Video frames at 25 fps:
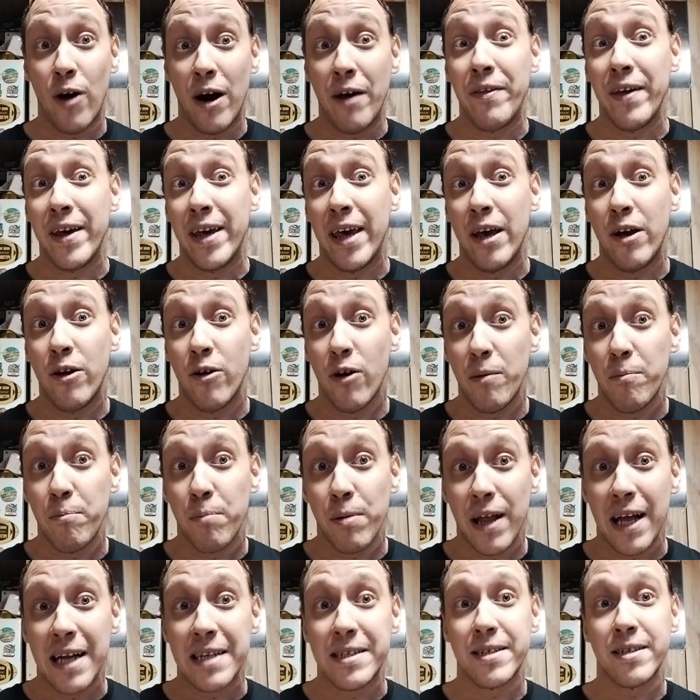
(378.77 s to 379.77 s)
I think he could
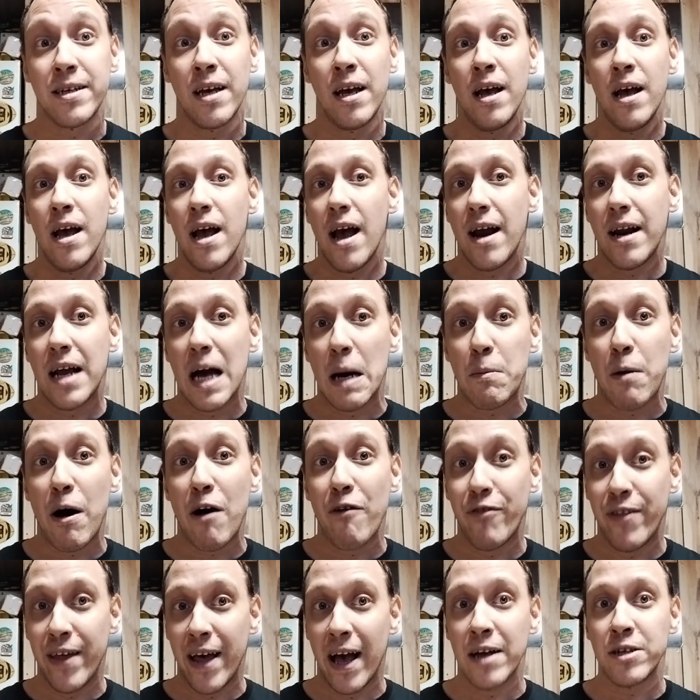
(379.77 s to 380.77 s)
blitz and come
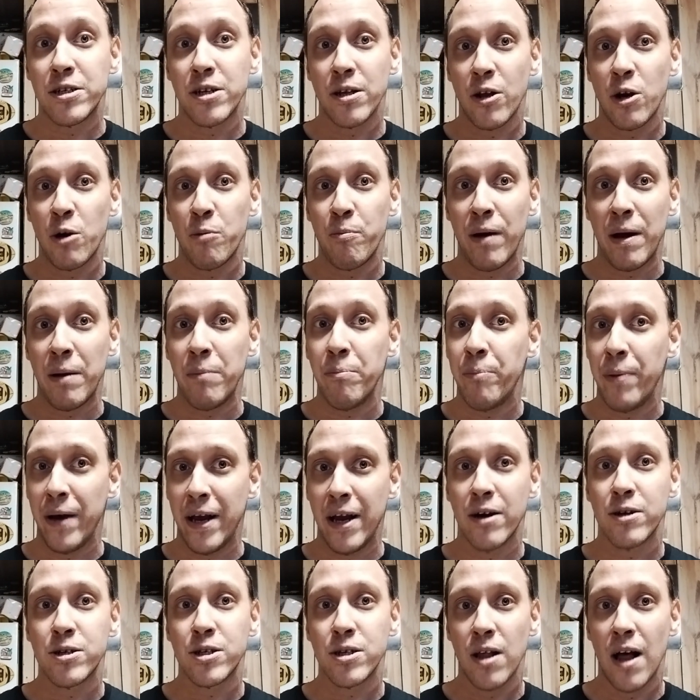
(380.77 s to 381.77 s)
off the edge a little bit and be
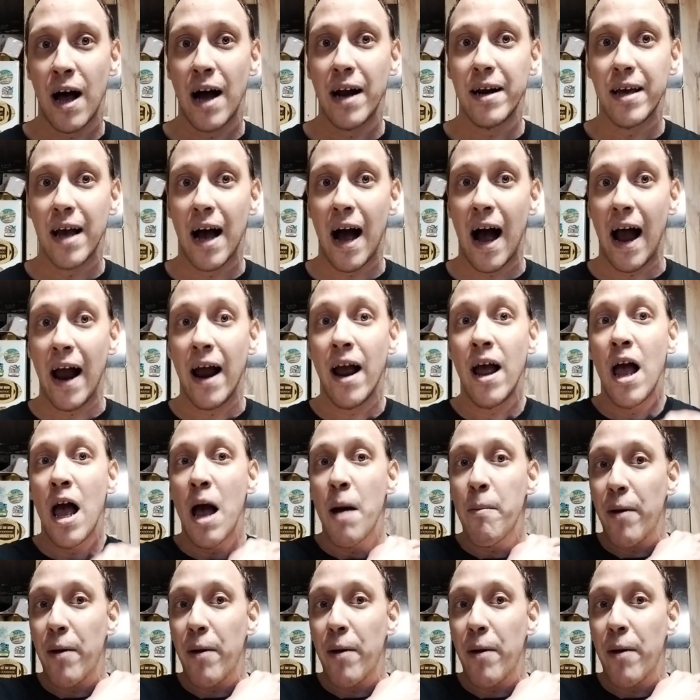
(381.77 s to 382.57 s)
your slot guy.